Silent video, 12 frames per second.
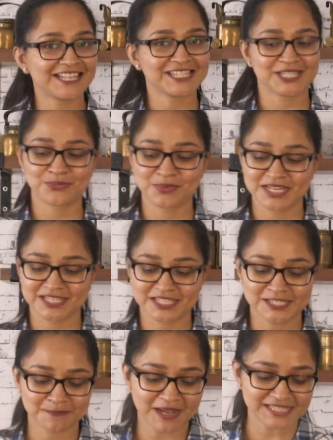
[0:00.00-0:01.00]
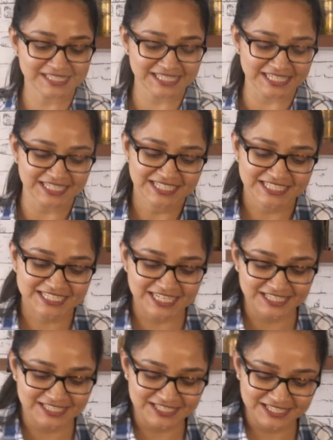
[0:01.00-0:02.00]
that sweet and spicy
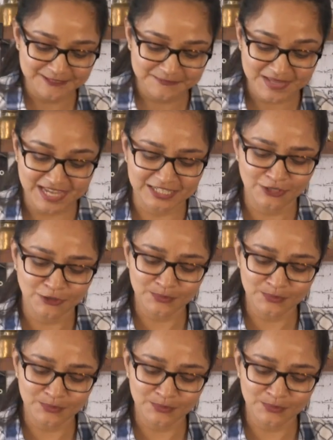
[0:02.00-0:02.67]
taste. And